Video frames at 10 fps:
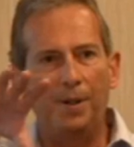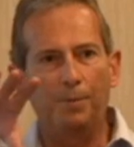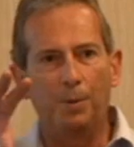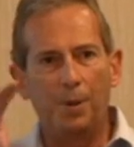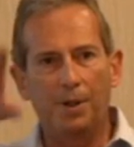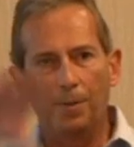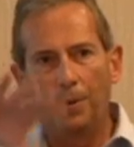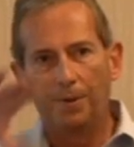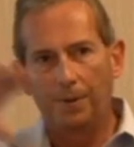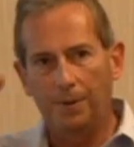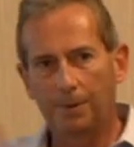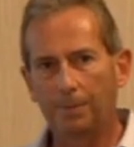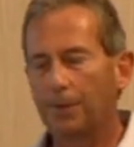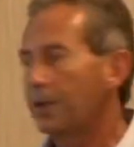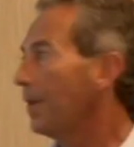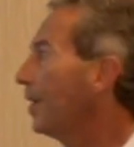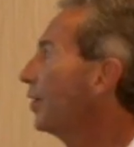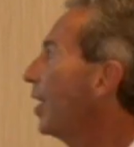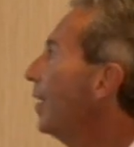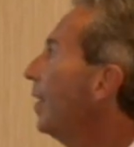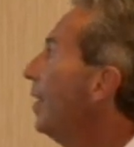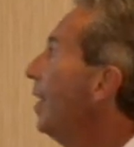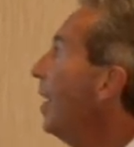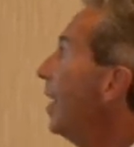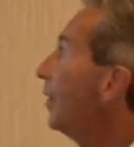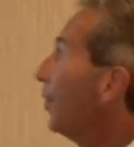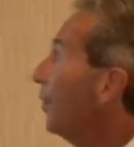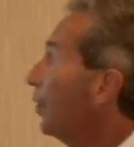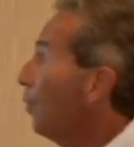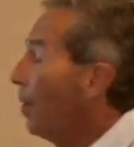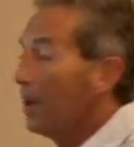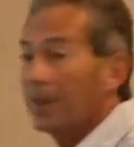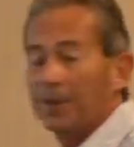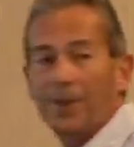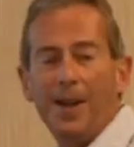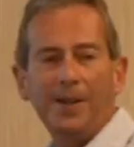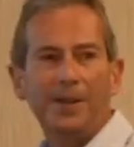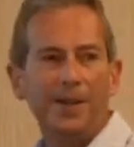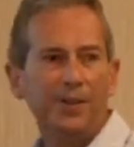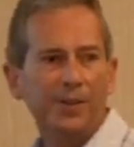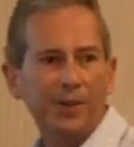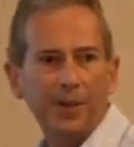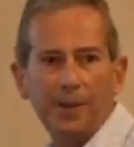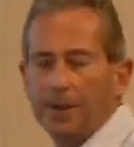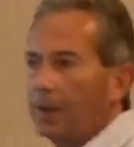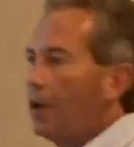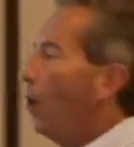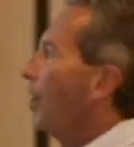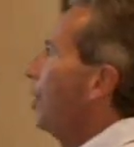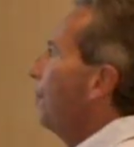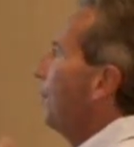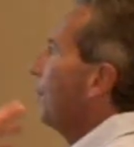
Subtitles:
bit we'll pick up on what you're asking. In terms of where we can take this, the argument